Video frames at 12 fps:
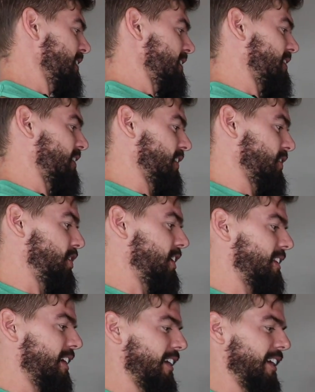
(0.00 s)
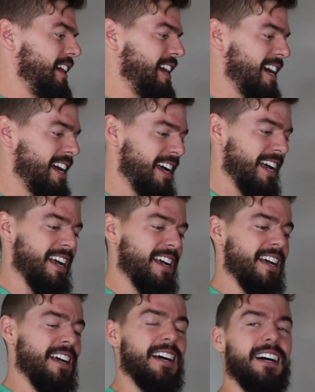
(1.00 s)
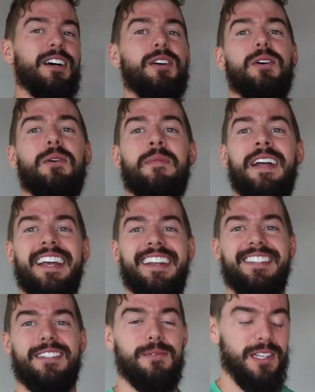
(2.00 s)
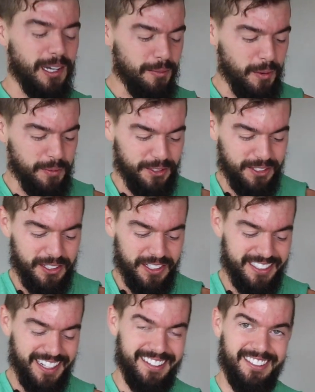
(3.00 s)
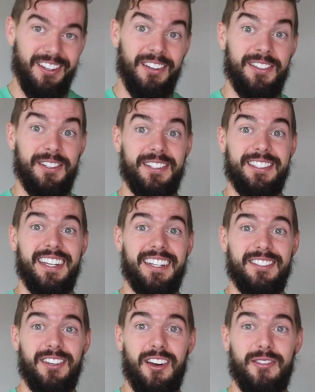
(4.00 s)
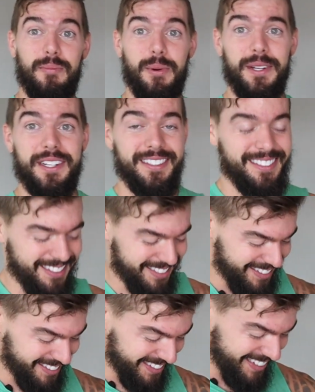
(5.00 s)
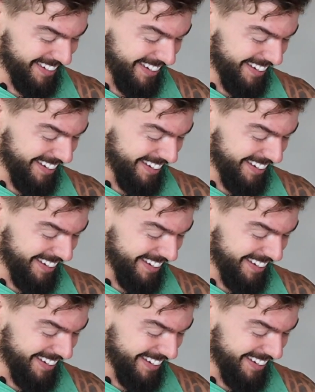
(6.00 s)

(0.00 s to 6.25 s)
Starting to cheat there. Oh man, it seems like I'm almost 30 seconds on, 30 seconds off pretty consistently.